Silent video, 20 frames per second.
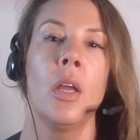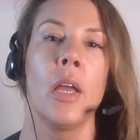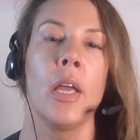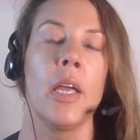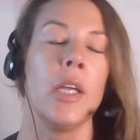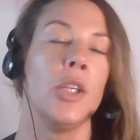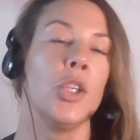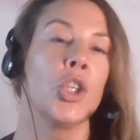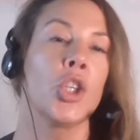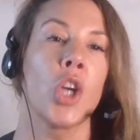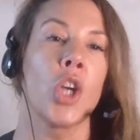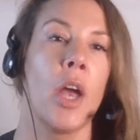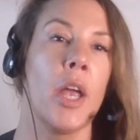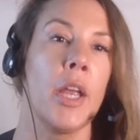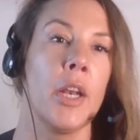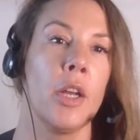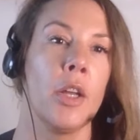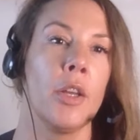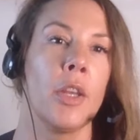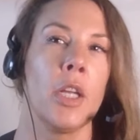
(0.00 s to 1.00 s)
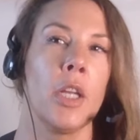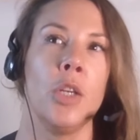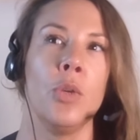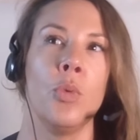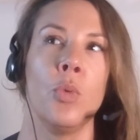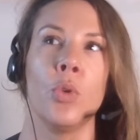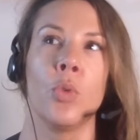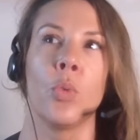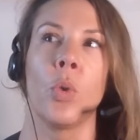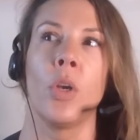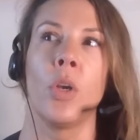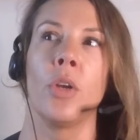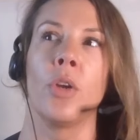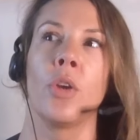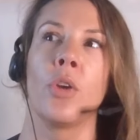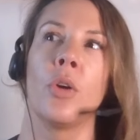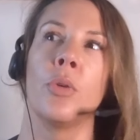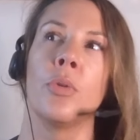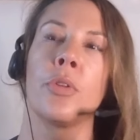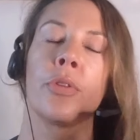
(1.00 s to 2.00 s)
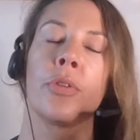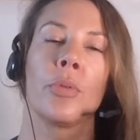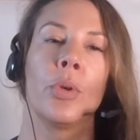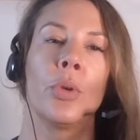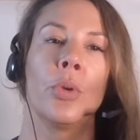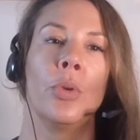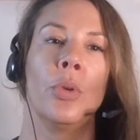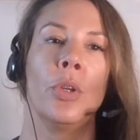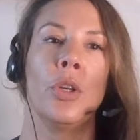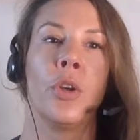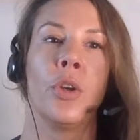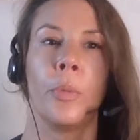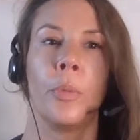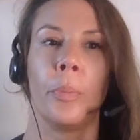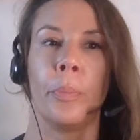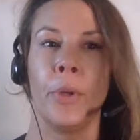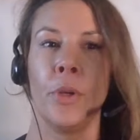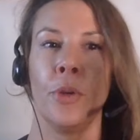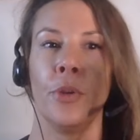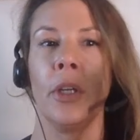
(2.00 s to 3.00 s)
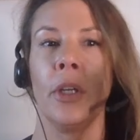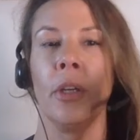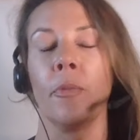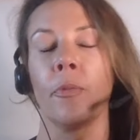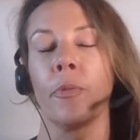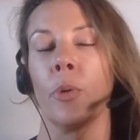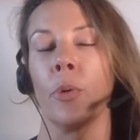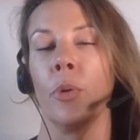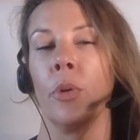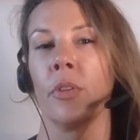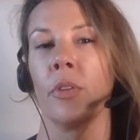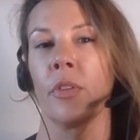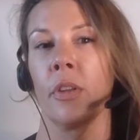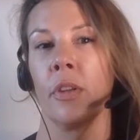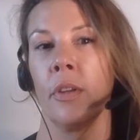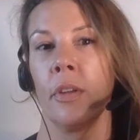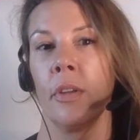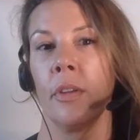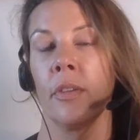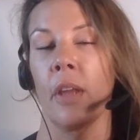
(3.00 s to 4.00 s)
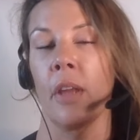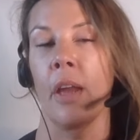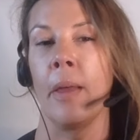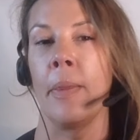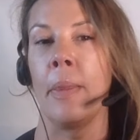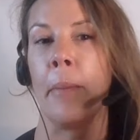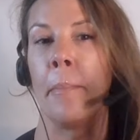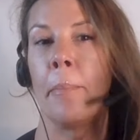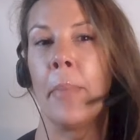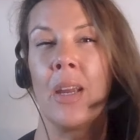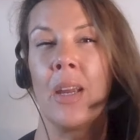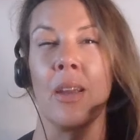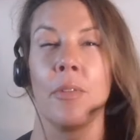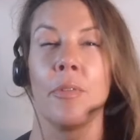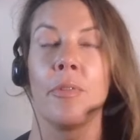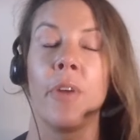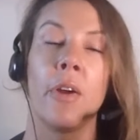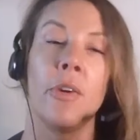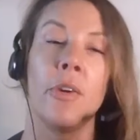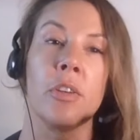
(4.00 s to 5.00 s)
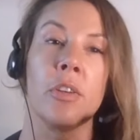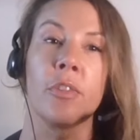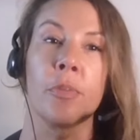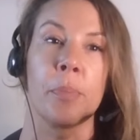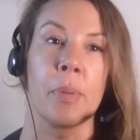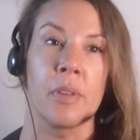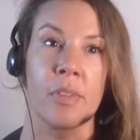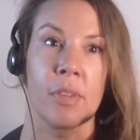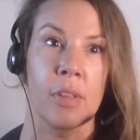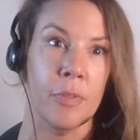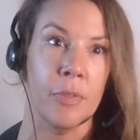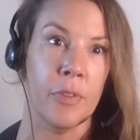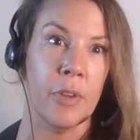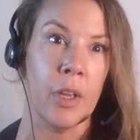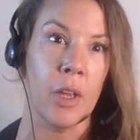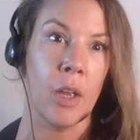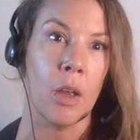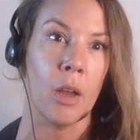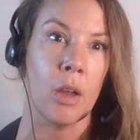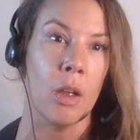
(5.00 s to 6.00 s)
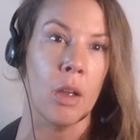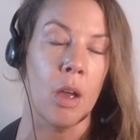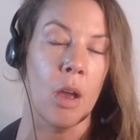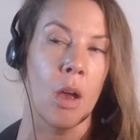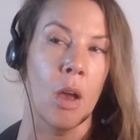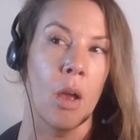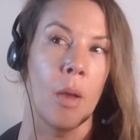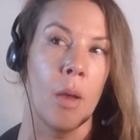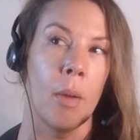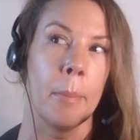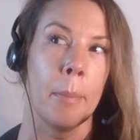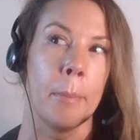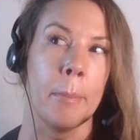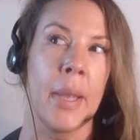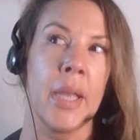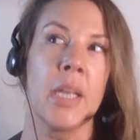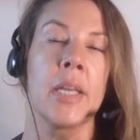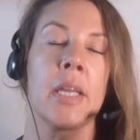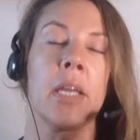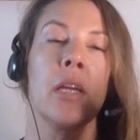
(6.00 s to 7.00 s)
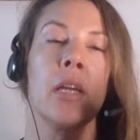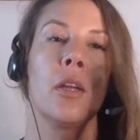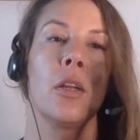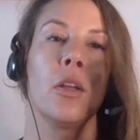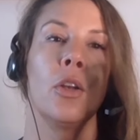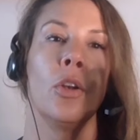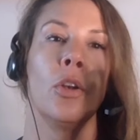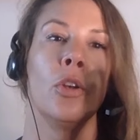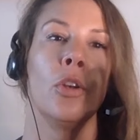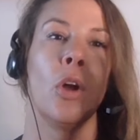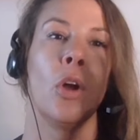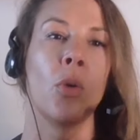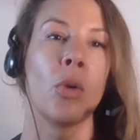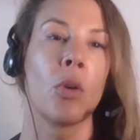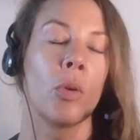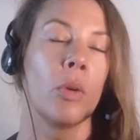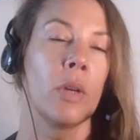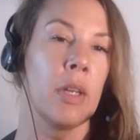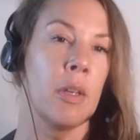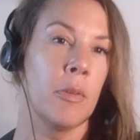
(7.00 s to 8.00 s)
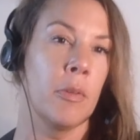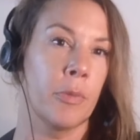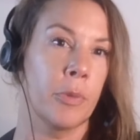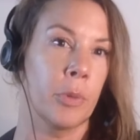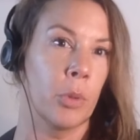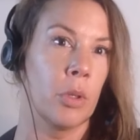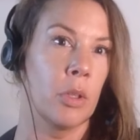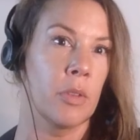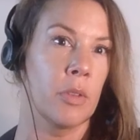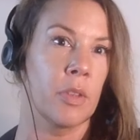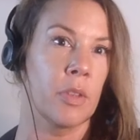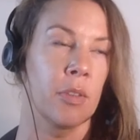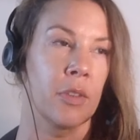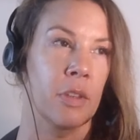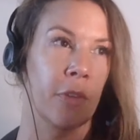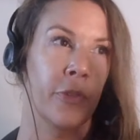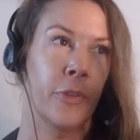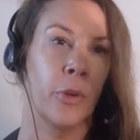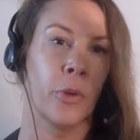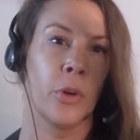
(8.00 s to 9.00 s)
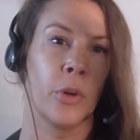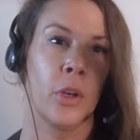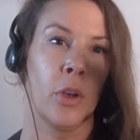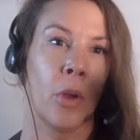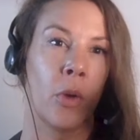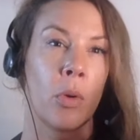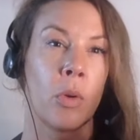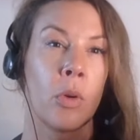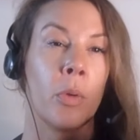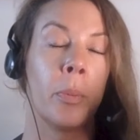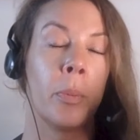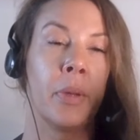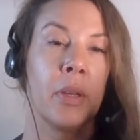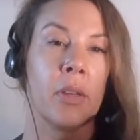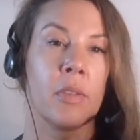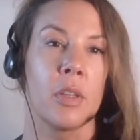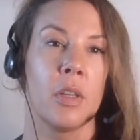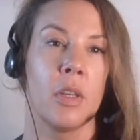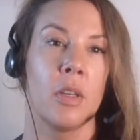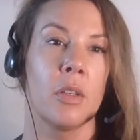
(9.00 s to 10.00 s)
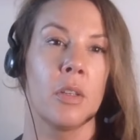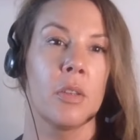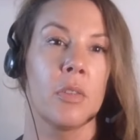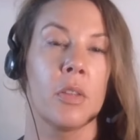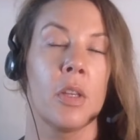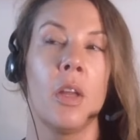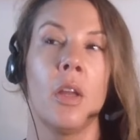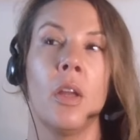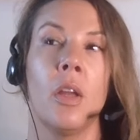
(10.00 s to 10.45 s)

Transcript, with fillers: in China, then you would want to go through, you know, beauty influences and then make it very specific. Uh, make it local influences if you're a local business.